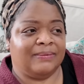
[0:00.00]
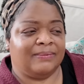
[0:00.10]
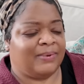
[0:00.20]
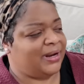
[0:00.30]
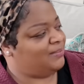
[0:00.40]

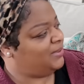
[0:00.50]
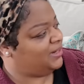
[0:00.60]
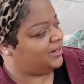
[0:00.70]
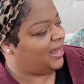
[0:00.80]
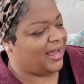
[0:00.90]
Wait a
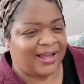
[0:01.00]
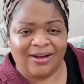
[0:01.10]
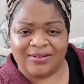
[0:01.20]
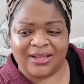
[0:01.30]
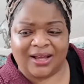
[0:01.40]
minute, how it
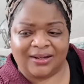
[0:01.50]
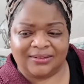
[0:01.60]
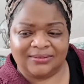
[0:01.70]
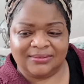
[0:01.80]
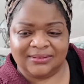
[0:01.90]
go,
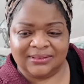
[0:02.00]
y'all?